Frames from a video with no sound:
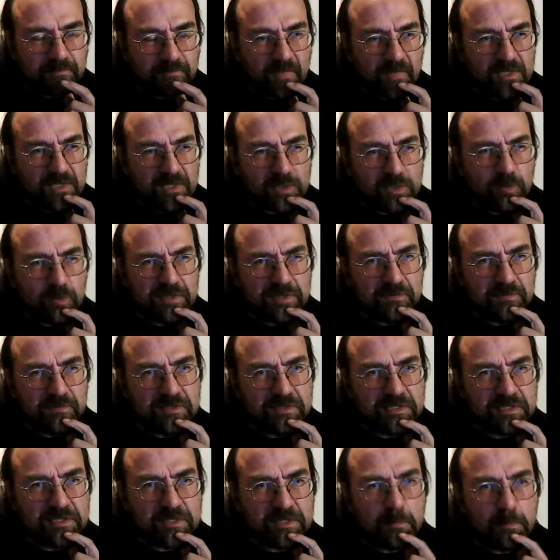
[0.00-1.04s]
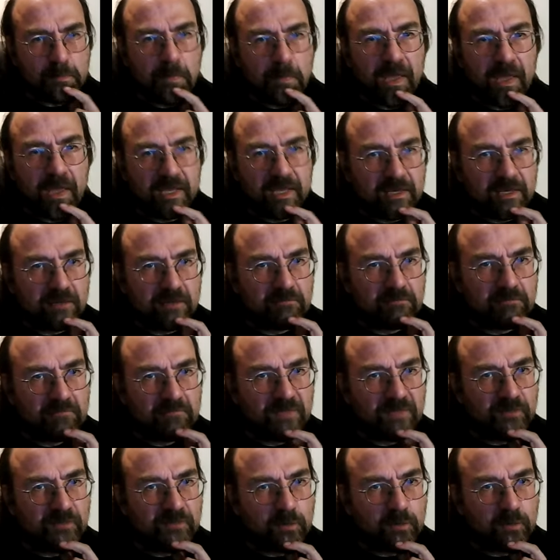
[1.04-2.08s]
So what difference does it make
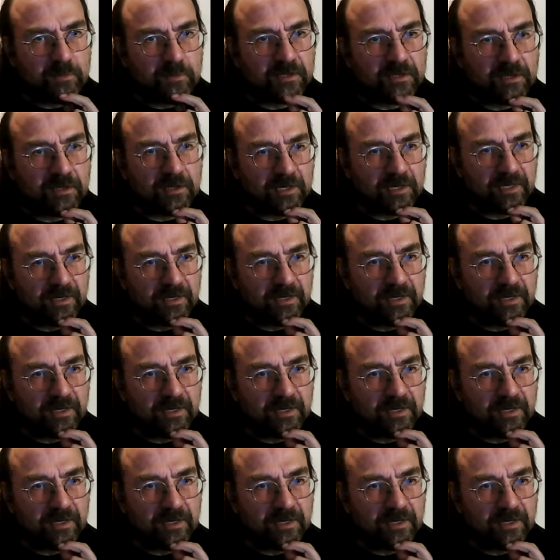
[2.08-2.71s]
if you apply